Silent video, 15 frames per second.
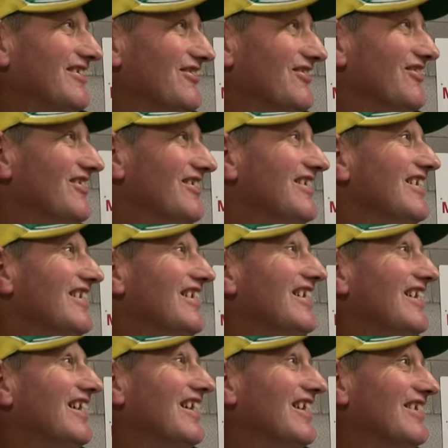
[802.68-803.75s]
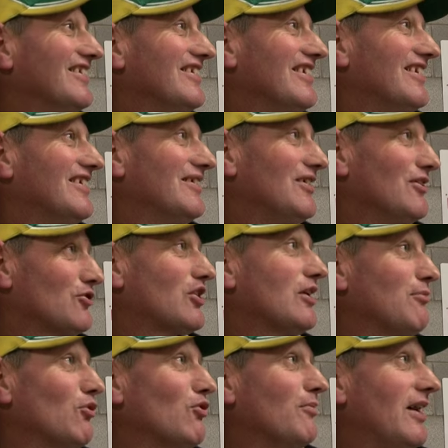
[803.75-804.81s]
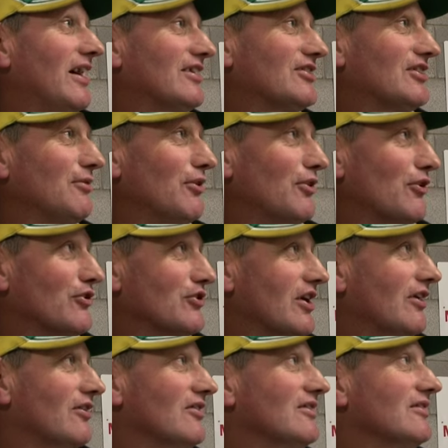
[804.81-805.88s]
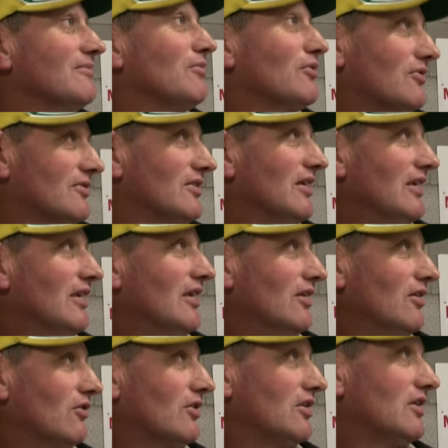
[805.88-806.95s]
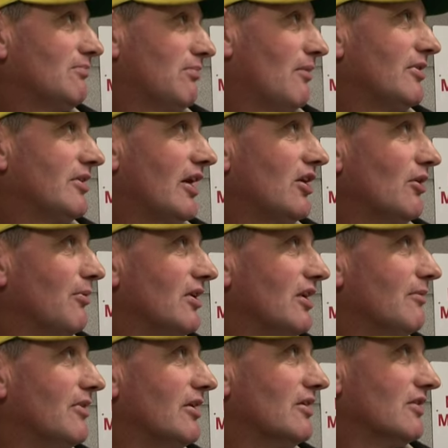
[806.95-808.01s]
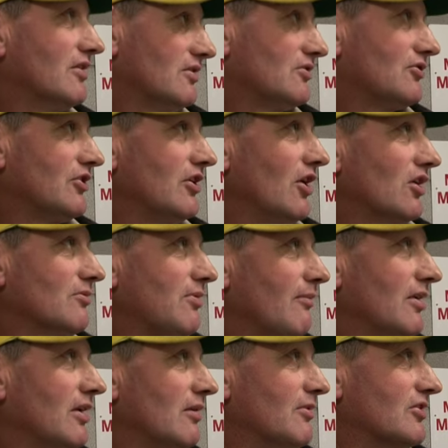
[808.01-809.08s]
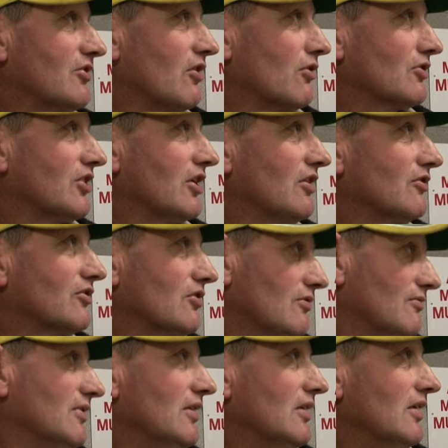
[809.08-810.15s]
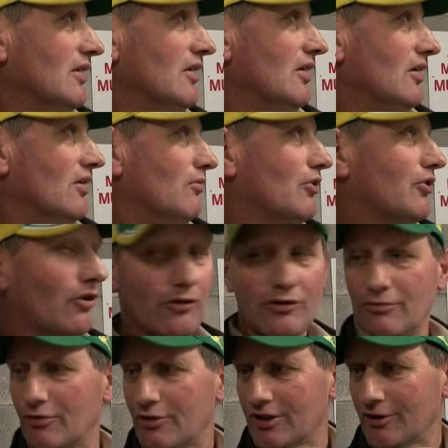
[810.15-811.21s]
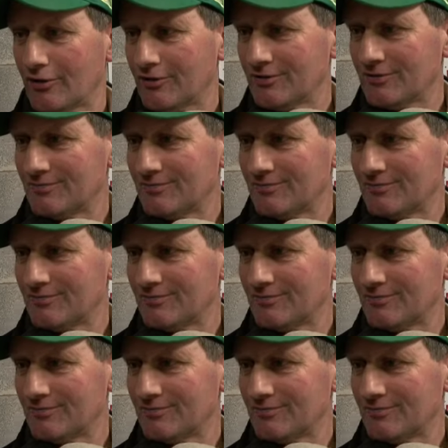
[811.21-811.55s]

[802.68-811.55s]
you know, and uh, you just keep looking back to see where the others are. But look at he probably tied up a little bit, and the tree dog is probably a little bit stronger there. So we're third and we're there.